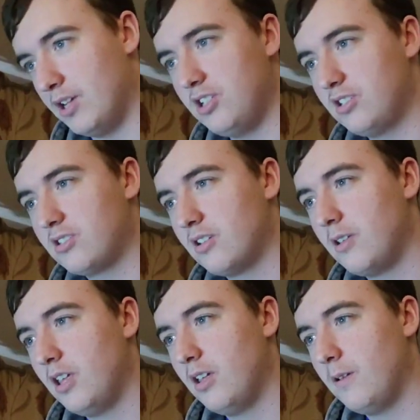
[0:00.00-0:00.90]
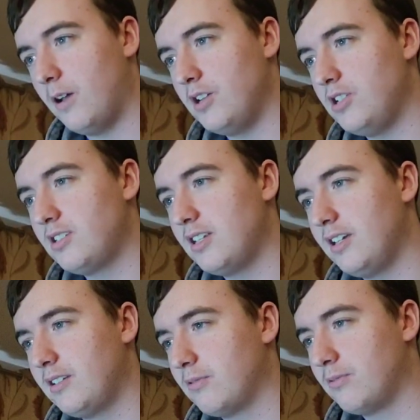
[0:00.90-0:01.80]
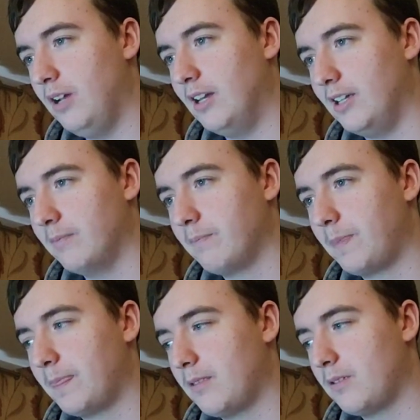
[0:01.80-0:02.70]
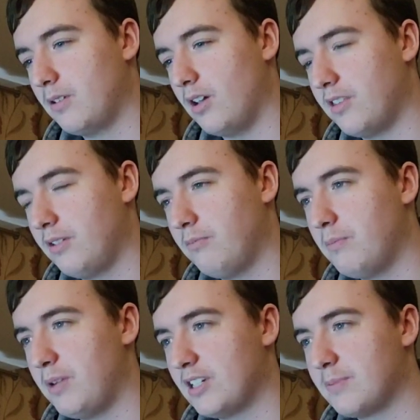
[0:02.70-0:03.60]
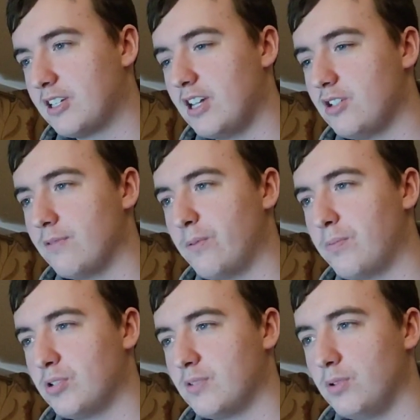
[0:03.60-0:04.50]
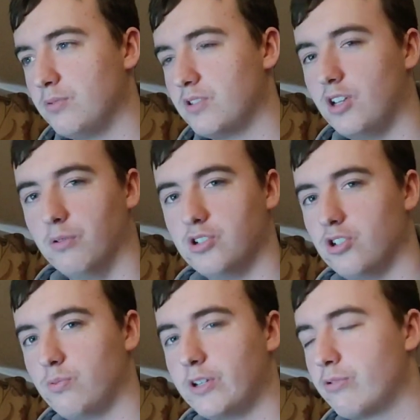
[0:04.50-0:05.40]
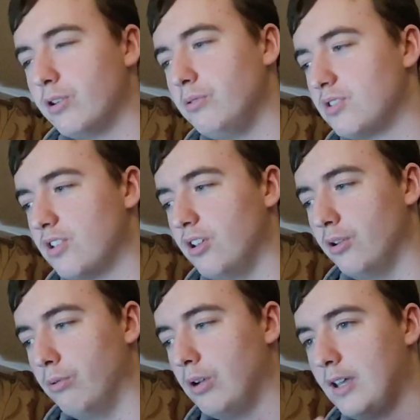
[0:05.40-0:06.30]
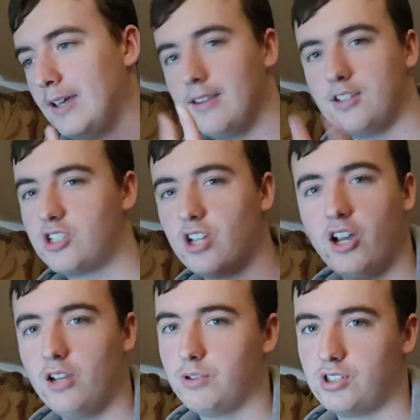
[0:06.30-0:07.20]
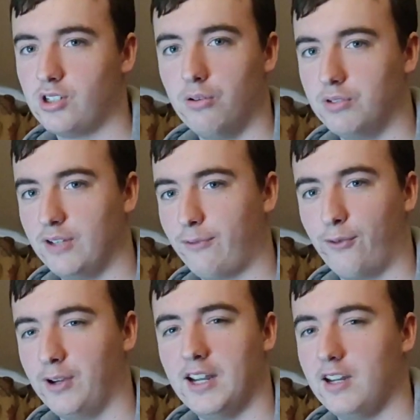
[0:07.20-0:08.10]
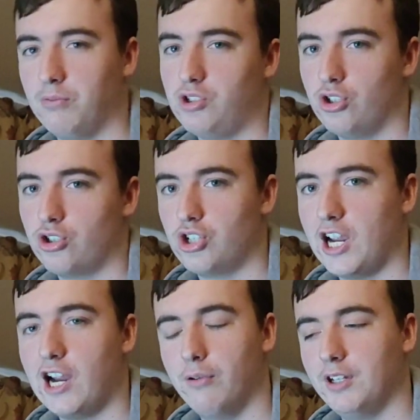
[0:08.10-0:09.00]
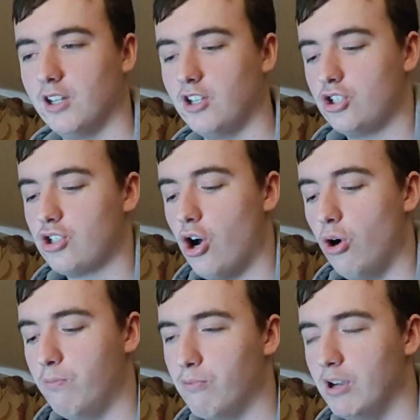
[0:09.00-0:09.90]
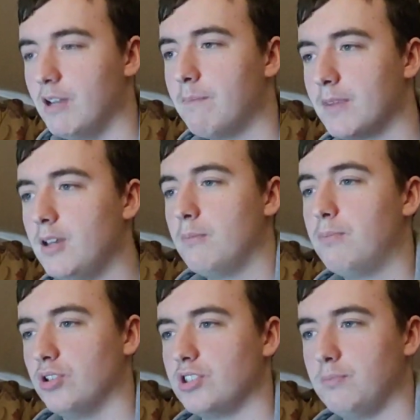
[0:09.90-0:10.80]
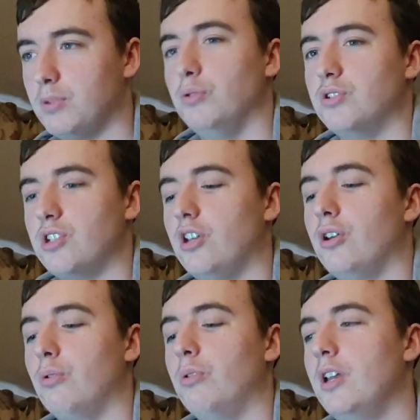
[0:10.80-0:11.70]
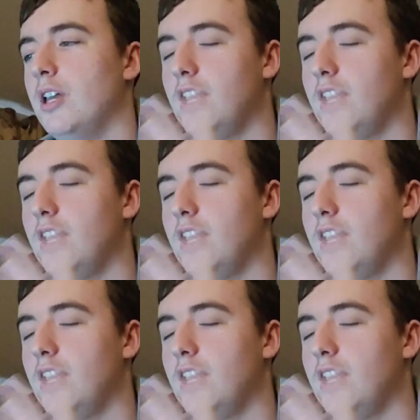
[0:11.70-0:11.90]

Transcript: I just think really, I think what my expectation for Puss in Boots 2, it's just with Croods 2, the style was so different and it was just jarring, and I just hope with Puss in Boots 2,